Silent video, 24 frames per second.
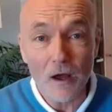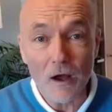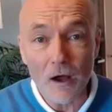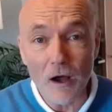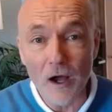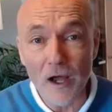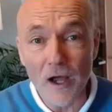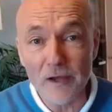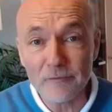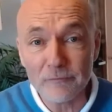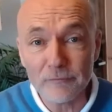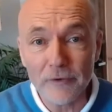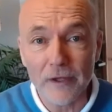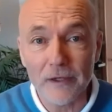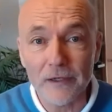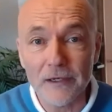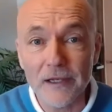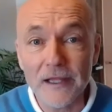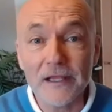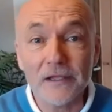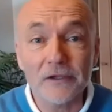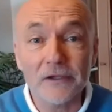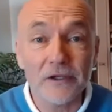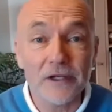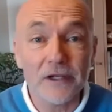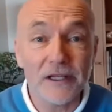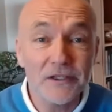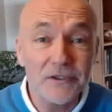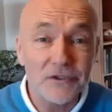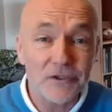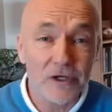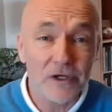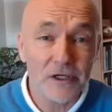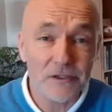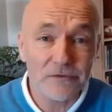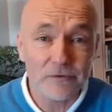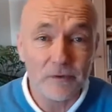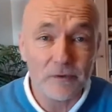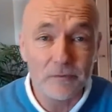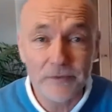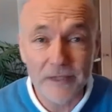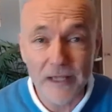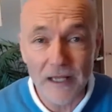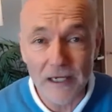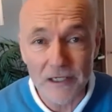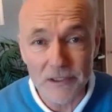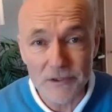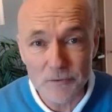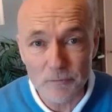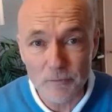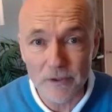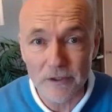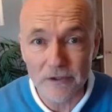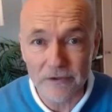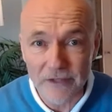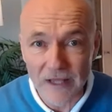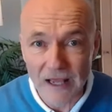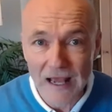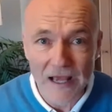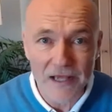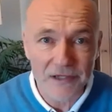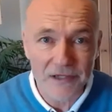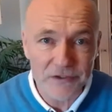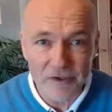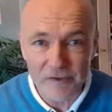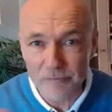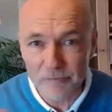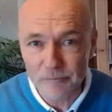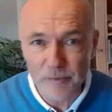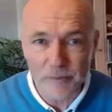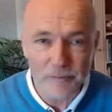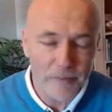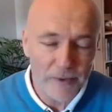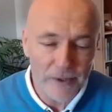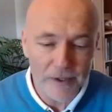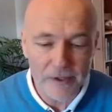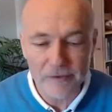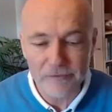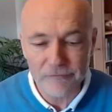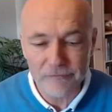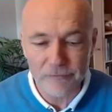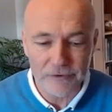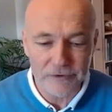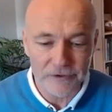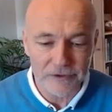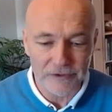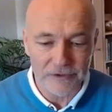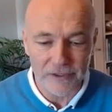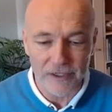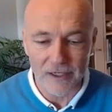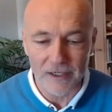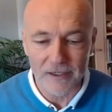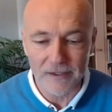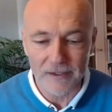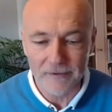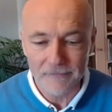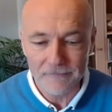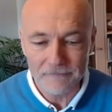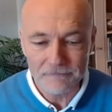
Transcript: I've leaned on insights from Dallas Willard as I've prepared for today.